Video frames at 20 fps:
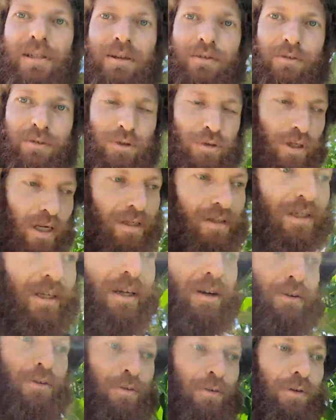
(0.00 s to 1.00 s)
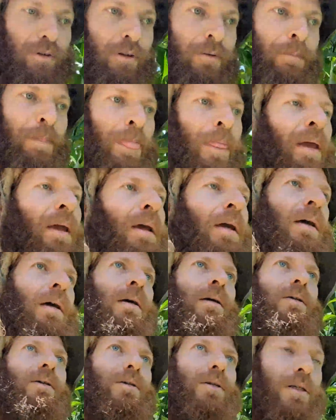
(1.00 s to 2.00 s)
If you're not careful, you're